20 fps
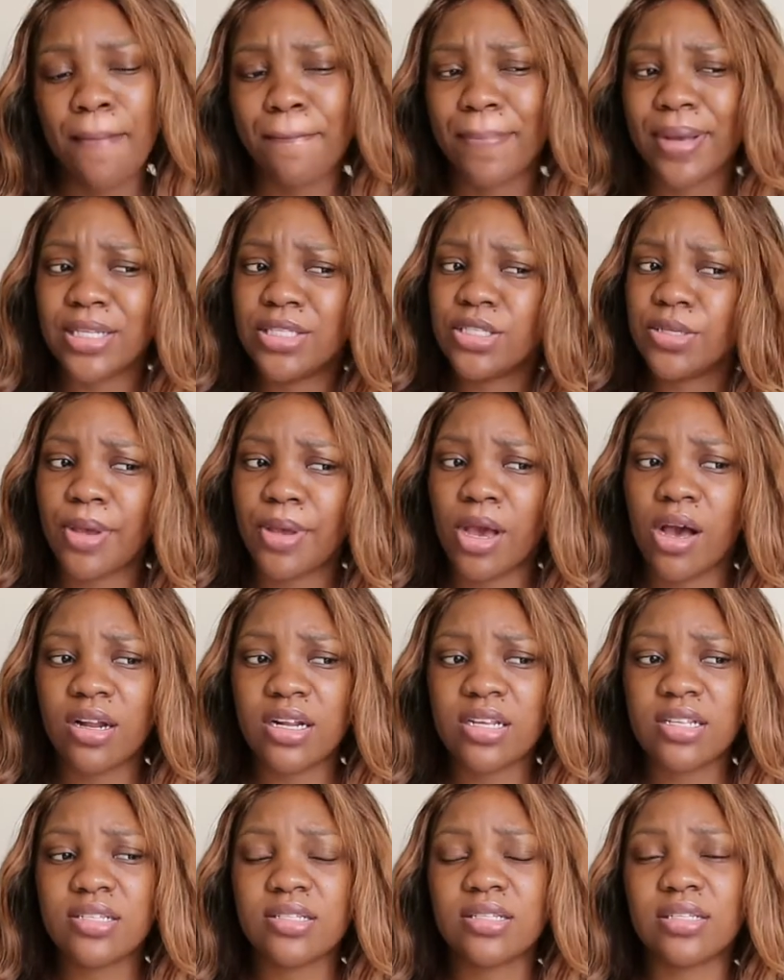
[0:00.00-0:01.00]
But
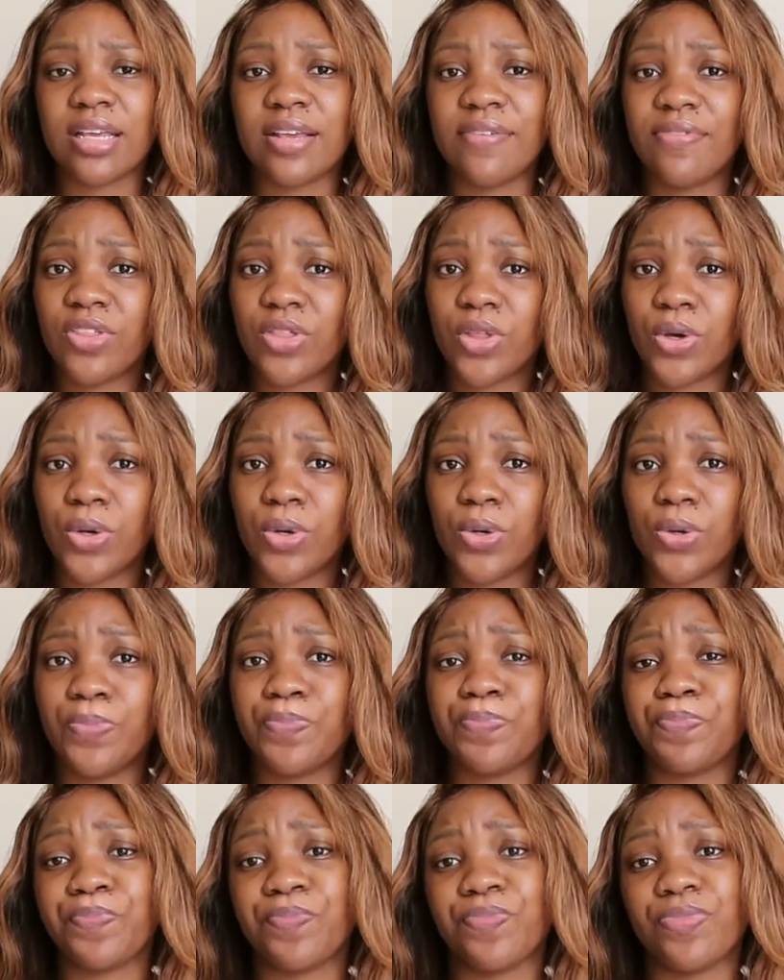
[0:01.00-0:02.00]
honest, even
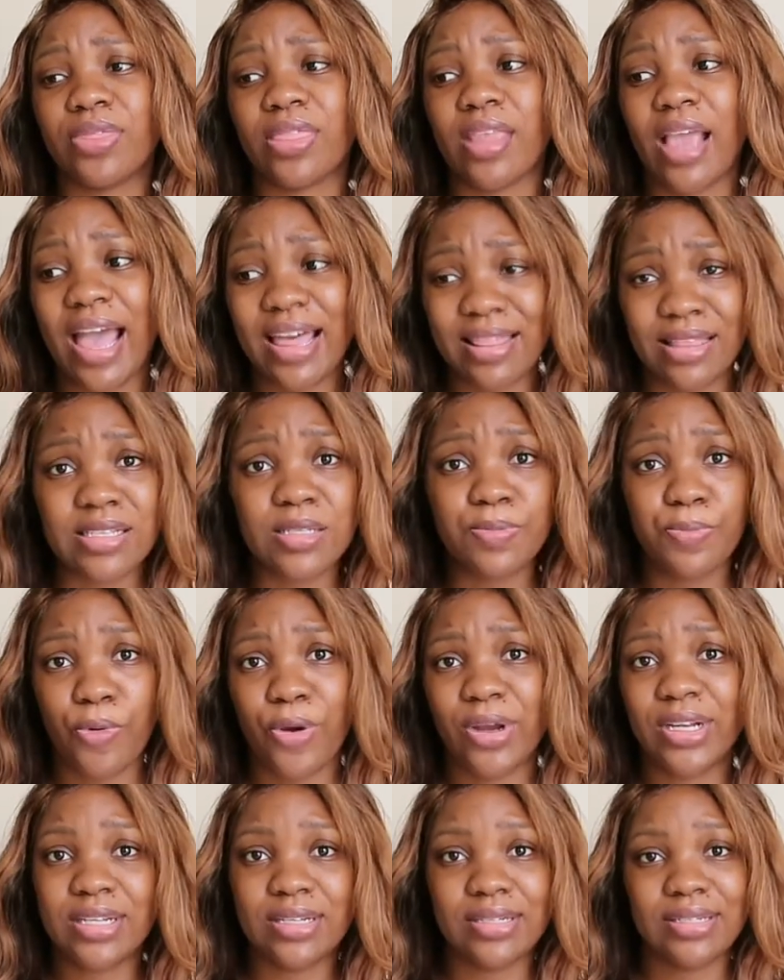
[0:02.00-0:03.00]
though at this
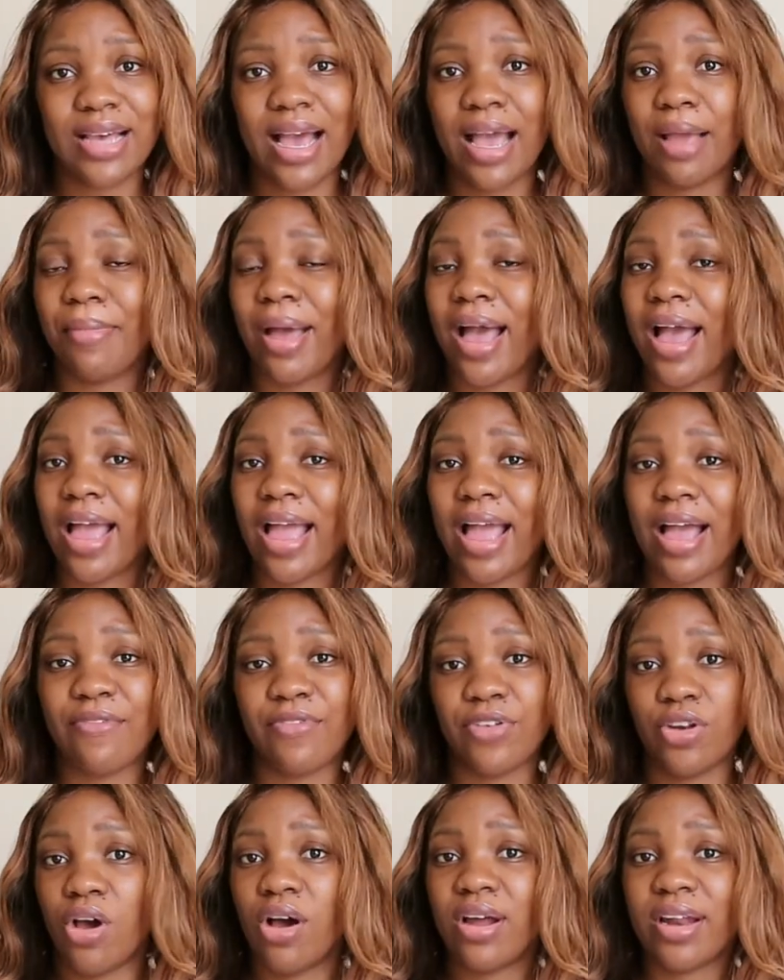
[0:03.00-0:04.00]
point in time, I have
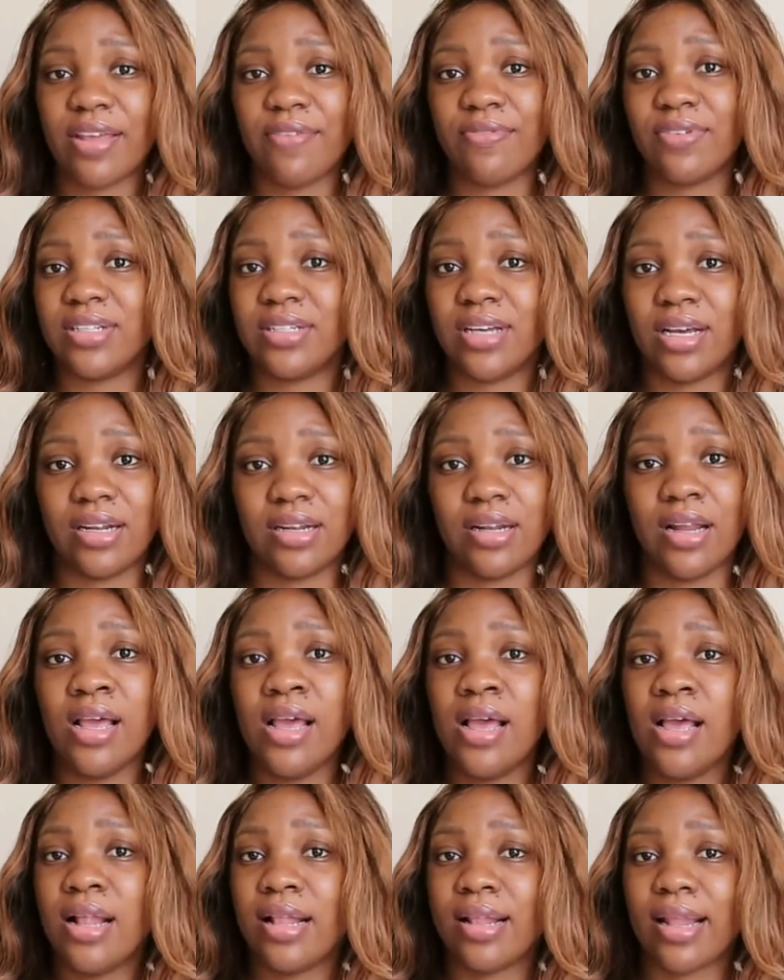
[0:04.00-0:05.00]
not even done
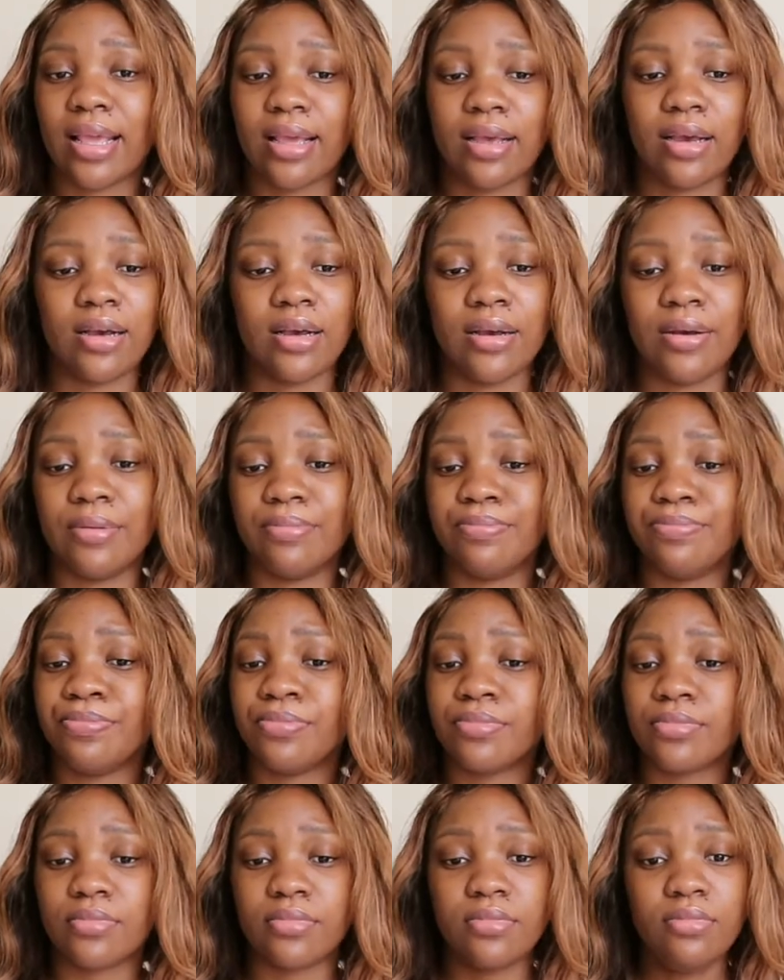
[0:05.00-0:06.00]
like a
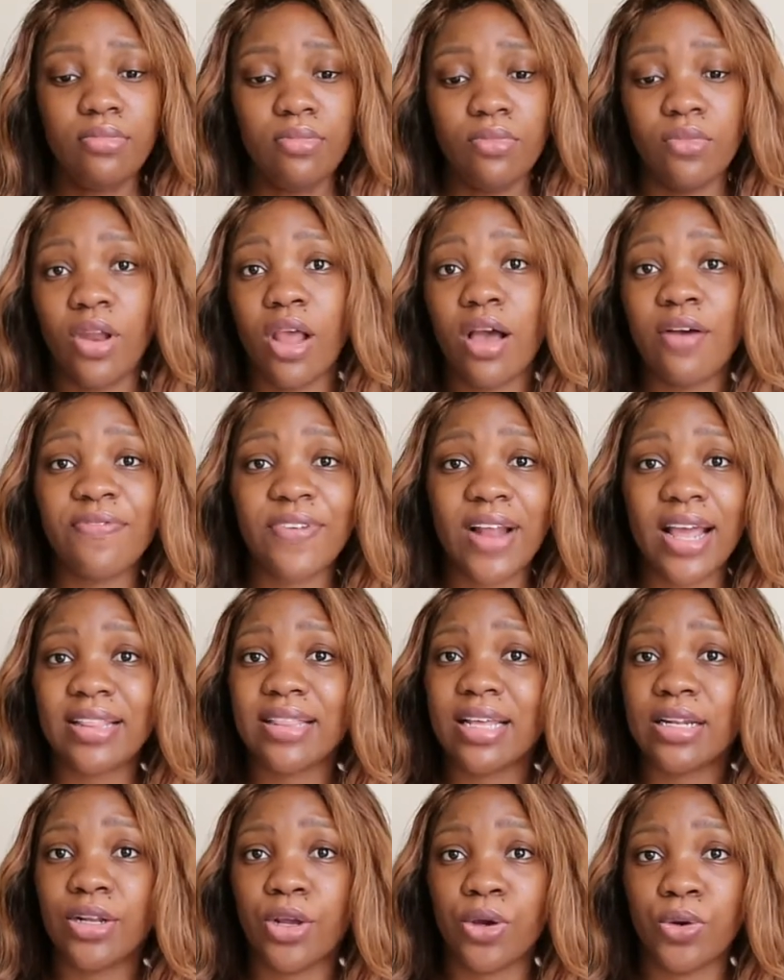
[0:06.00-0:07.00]
flight
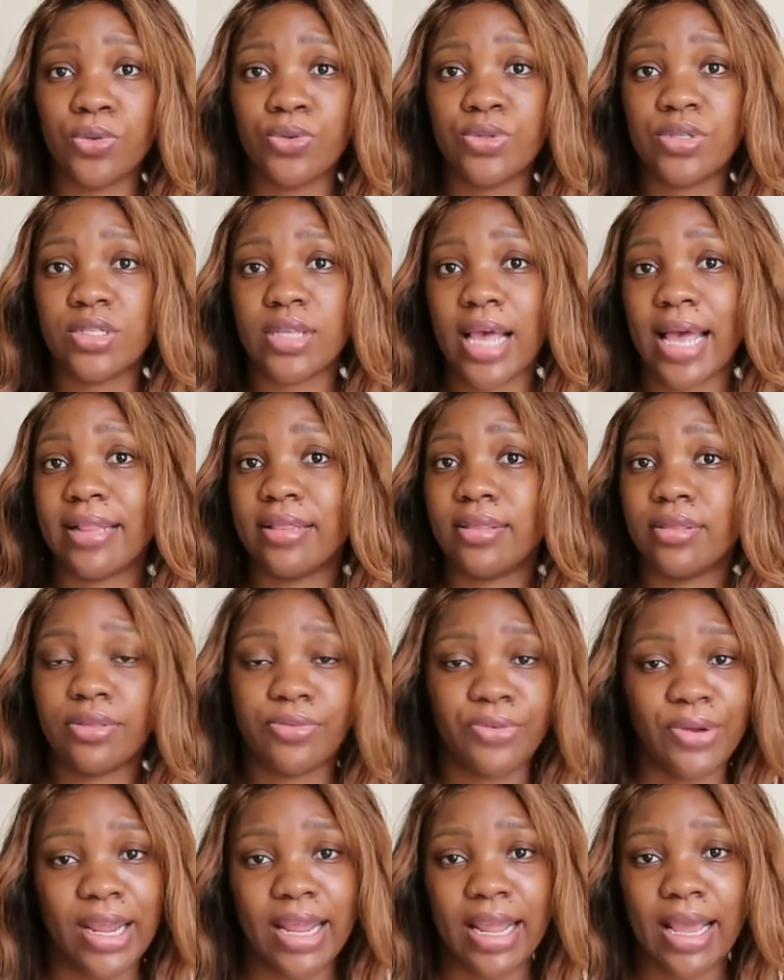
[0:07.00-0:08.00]
that goes at
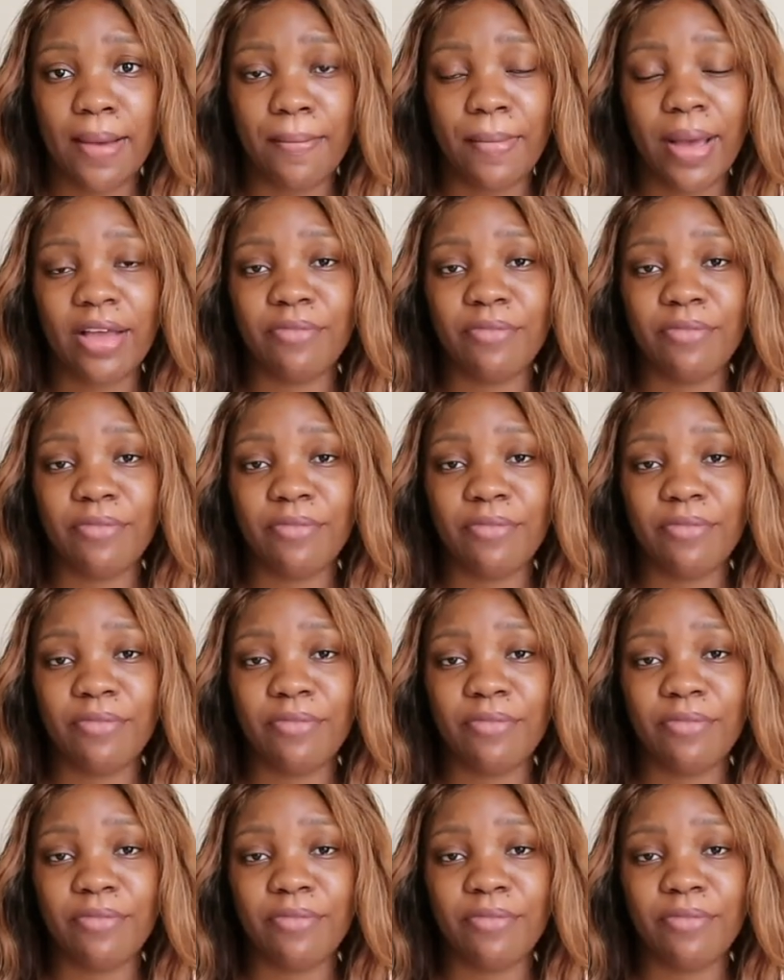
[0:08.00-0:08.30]
3 a.m.